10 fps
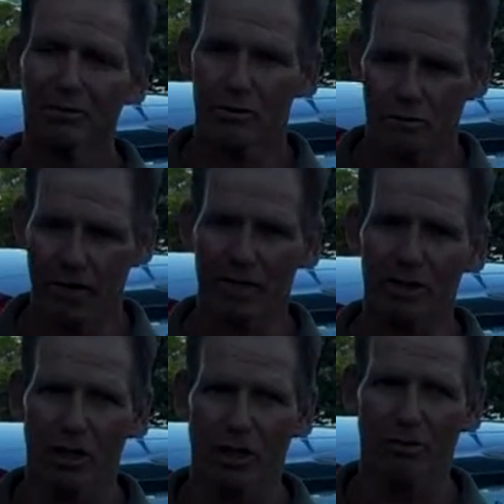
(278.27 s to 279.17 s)
Frank
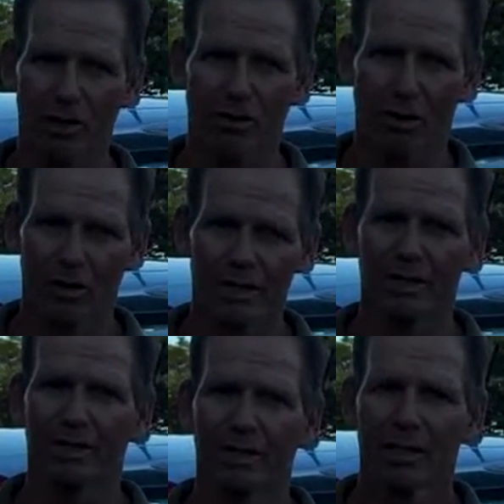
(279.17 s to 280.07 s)
showed me all
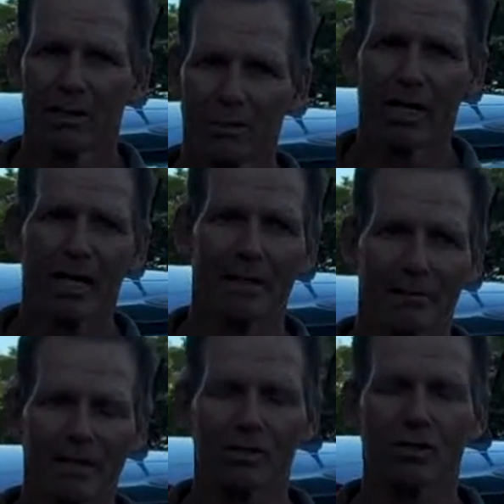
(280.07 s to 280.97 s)
what had
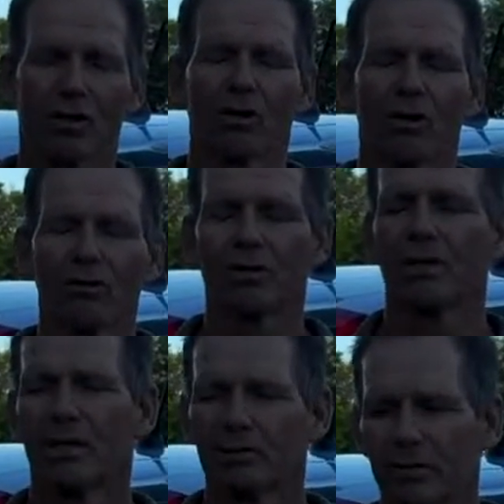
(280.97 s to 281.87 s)
been sold
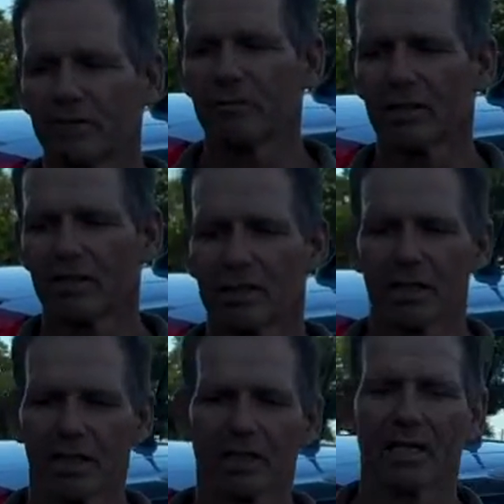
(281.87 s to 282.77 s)

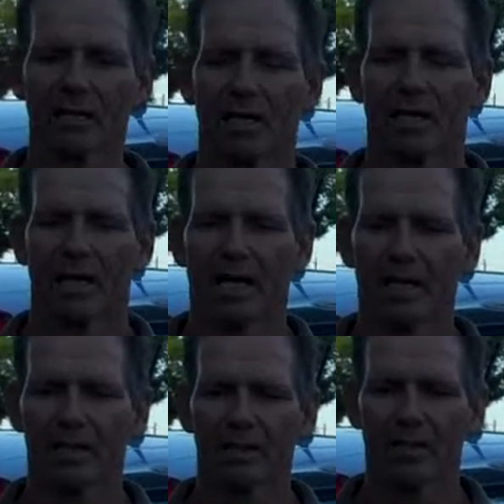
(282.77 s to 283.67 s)
previously, and
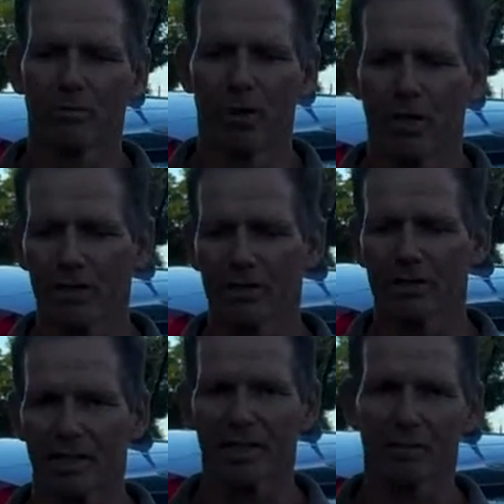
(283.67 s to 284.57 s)
what other
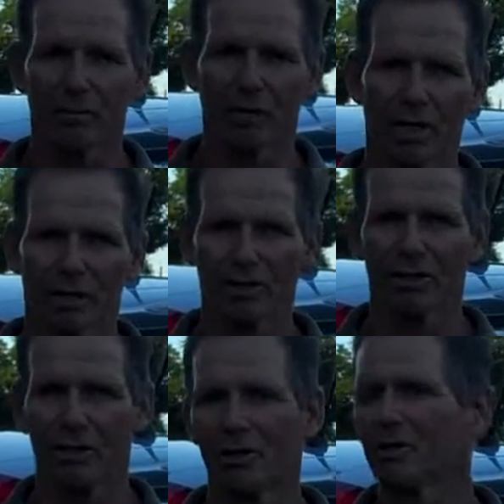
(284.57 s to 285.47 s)
things and what other.
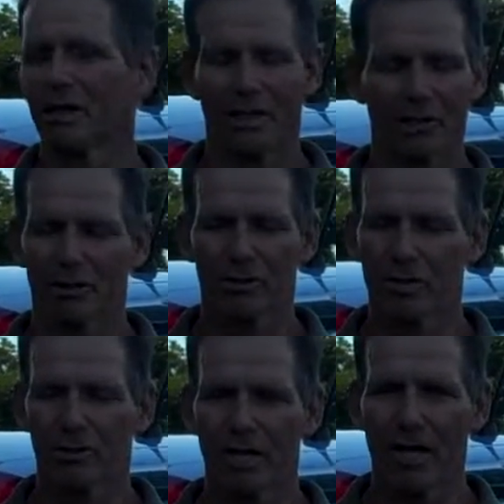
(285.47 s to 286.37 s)
There's
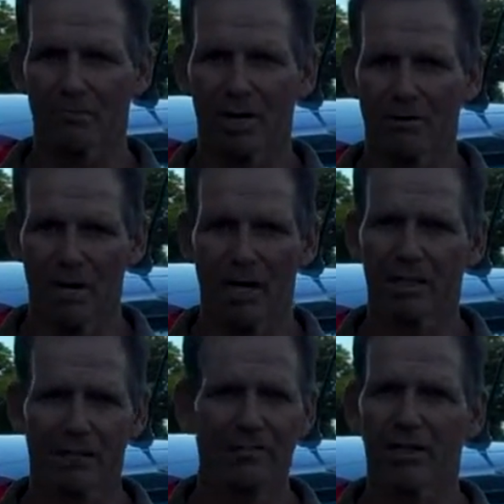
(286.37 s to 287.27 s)
no doubt in my
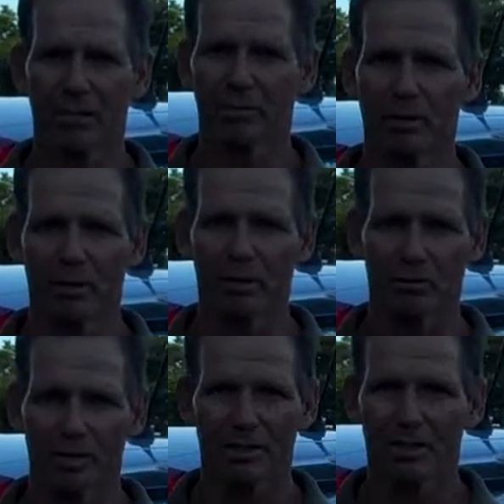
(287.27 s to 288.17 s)
mind. I'm very pleased
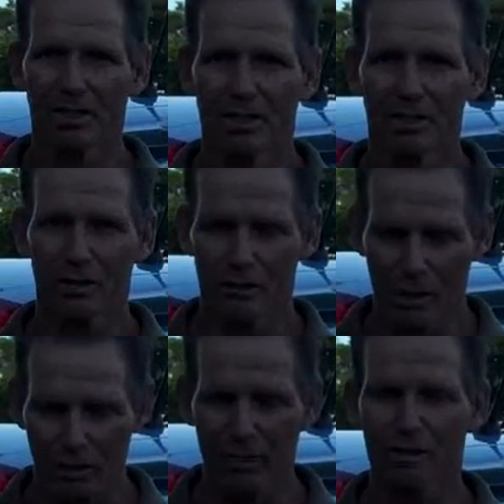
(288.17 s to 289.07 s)
with the
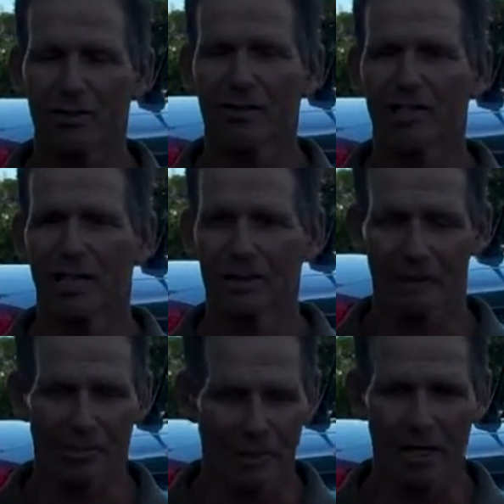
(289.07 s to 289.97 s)
service, the
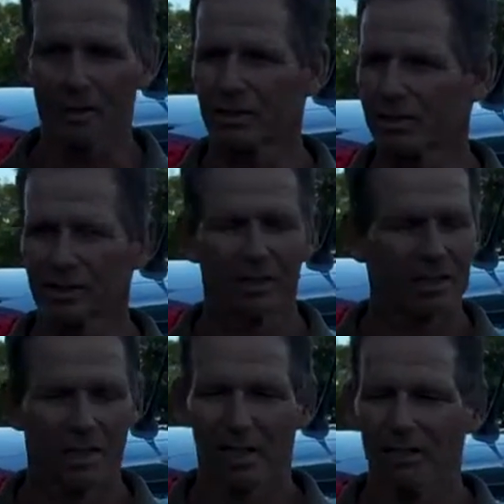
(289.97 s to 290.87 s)
price,
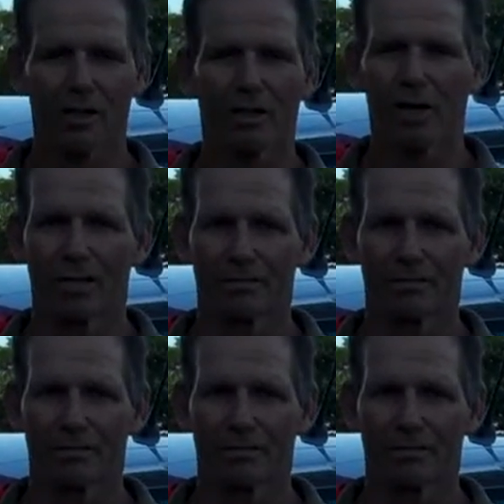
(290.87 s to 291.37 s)
and the car.